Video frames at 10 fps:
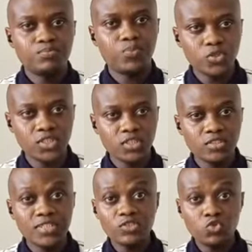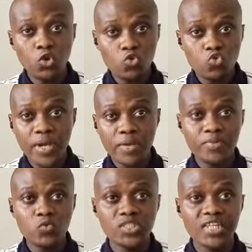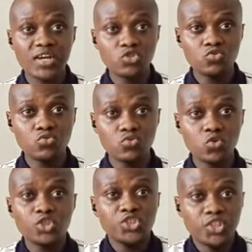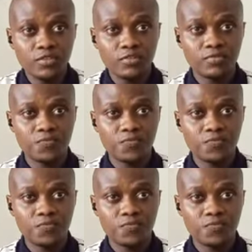But there's no human being without conscience.